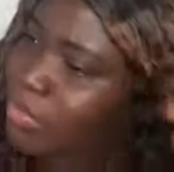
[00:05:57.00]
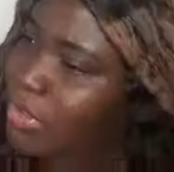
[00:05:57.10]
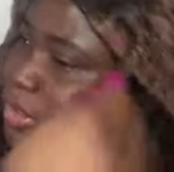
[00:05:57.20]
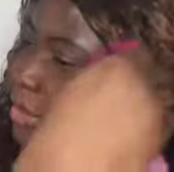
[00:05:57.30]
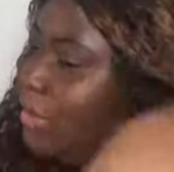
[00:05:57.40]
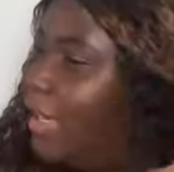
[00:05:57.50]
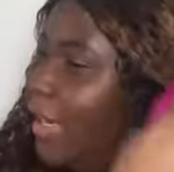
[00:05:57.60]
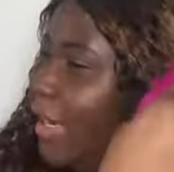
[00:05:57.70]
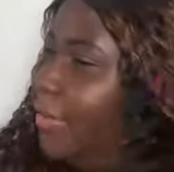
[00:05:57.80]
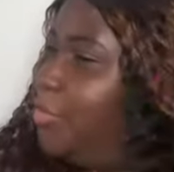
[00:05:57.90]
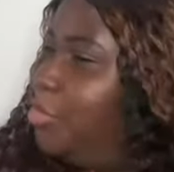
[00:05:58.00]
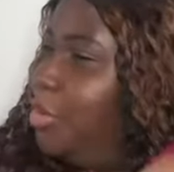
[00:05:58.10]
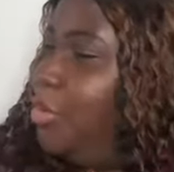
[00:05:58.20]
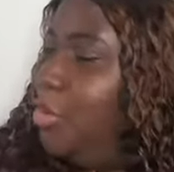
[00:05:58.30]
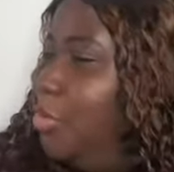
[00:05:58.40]
want the hair to be
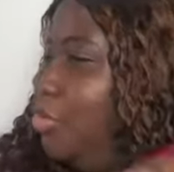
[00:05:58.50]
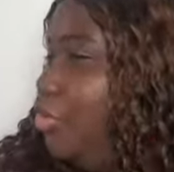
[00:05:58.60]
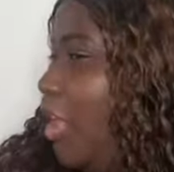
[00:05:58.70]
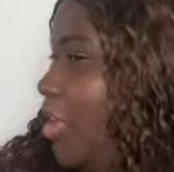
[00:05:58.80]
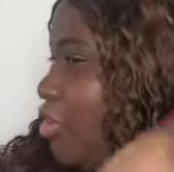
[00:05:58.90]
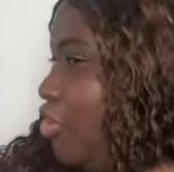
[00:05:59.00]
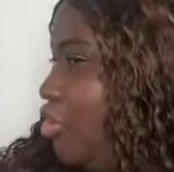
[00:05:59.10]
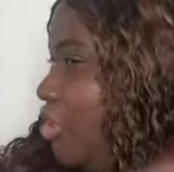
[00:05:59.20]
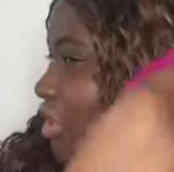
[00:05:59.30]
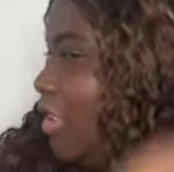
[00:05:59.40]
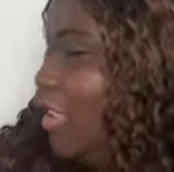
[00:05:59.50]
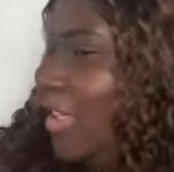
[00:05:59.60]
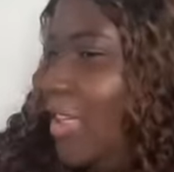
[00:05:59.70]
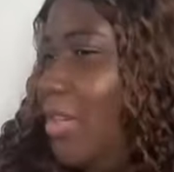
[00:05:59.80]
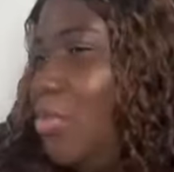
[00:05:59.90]
too drenched
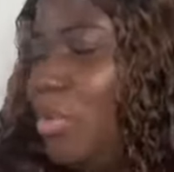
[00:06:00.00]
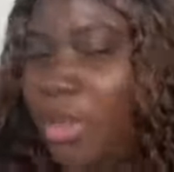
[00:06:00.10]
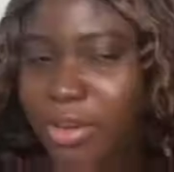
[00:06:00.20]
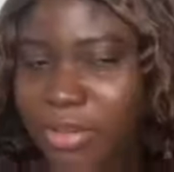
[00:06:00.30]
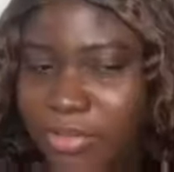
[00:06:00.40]
in water.